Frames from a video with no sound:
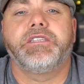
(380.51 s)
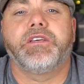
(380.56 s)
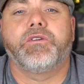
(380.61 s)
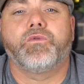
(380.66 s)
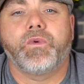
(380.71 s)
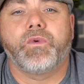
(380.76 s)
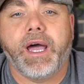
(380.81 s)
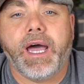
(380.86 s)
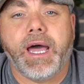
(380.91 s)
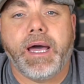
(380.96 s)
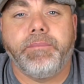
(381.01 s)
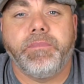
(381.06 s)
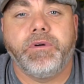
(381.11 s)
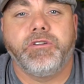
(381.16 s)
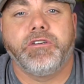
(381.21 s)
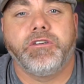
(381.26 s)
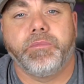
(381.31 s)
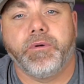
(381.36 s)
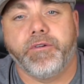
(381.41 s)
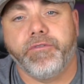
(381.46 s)
of the ramp
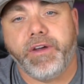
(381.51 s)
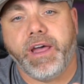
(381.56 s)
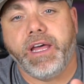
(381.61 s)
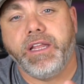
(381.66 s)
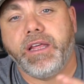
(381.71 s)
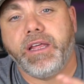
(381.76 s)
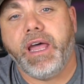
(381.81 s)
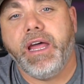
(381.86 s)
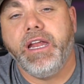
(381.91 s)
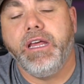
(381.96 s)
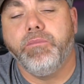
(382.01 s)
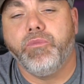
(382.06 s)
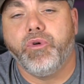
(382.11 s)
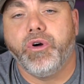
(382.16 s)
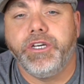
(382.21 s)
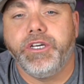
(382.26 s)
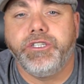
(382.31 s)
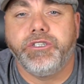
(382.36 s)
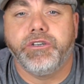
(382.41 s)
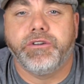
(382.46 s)
to prevent any
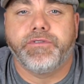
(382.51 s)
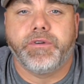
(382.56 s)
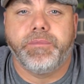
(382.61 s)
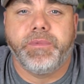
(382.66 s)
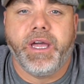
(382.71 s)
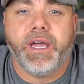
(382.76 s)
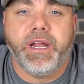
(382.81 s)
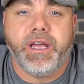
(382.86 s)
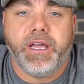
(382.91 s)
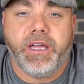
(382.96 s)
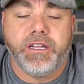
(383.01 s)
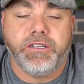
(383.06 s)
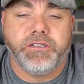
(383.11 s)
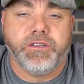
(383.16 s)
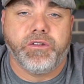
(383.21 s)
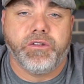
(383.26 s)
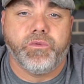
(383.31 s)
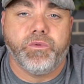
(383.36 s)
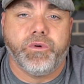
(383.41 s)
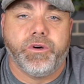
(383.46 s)
moisture from getting into
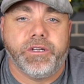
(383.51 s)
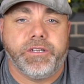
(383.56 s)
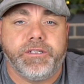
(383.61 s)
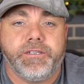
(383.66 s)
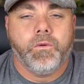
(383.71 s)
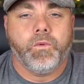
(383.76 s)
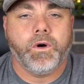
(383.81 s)
the wood.